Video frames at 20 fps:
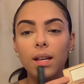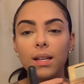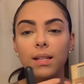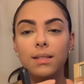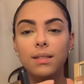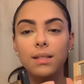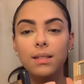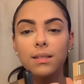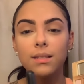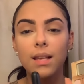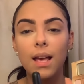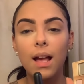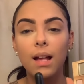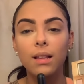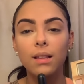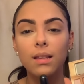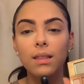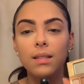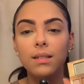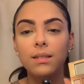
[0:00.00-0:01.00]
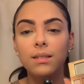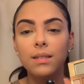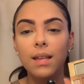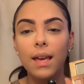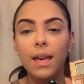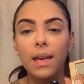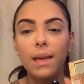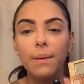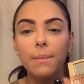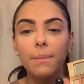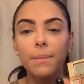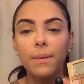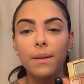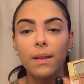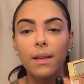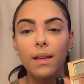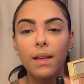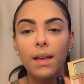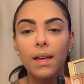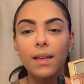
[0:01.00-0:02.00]
is exactly the same
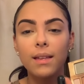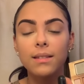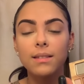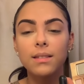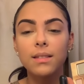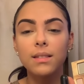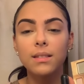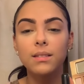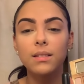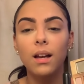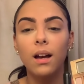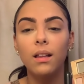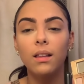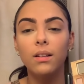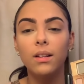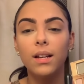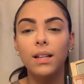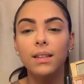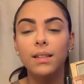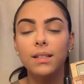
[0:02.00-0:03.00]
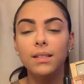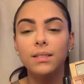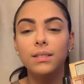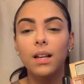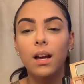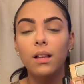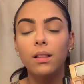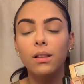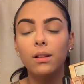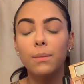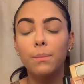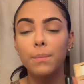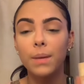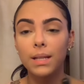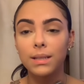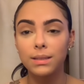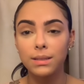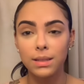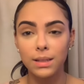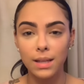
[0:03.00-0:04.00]
as this color and this color
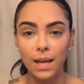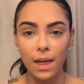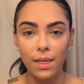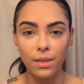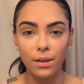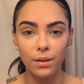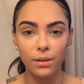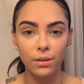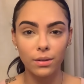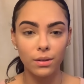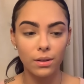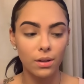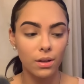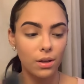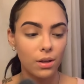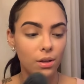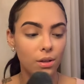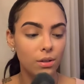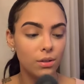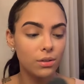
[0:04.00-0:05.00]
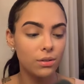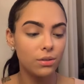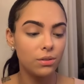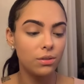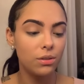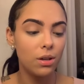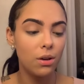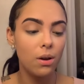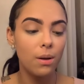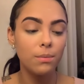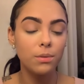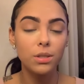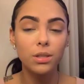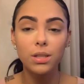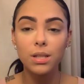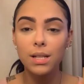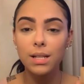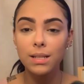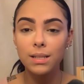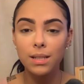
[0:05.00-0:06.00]
mixed together. So I'm
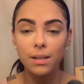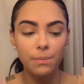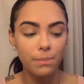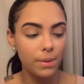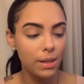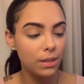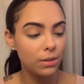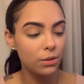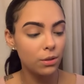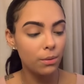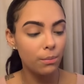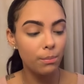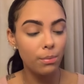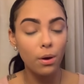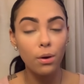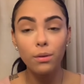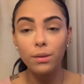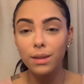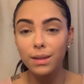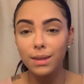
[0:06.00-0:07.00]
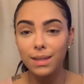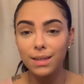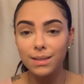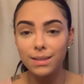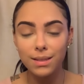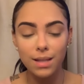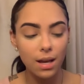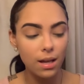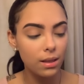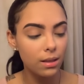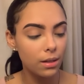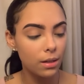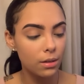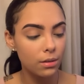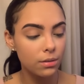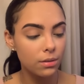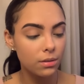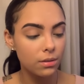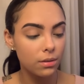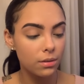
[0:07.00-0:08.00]
just gonna dip into both of these
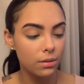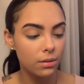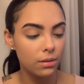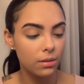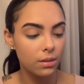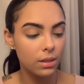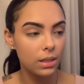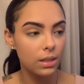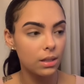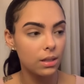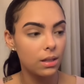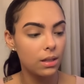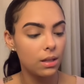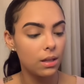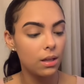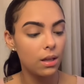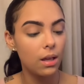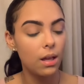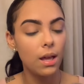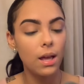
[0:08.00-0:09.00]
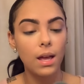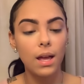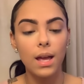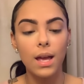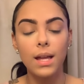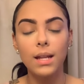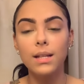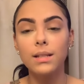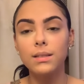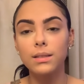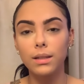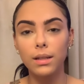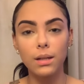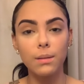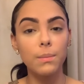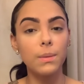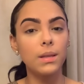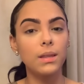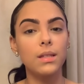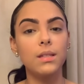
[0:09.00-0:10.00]
colors and it's
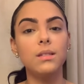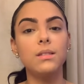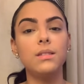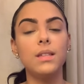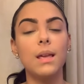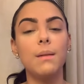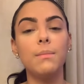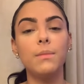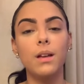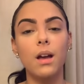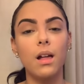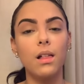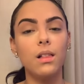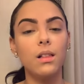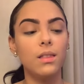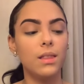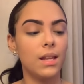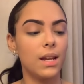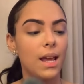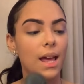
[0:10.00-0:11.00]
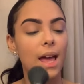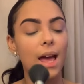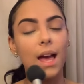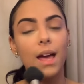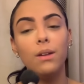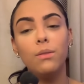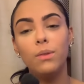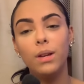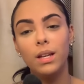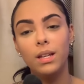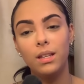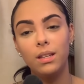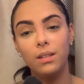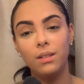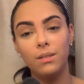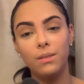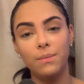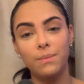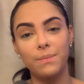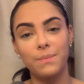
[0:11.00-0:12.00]
gonna make the same color that I had right
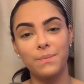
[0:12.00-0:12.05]
here.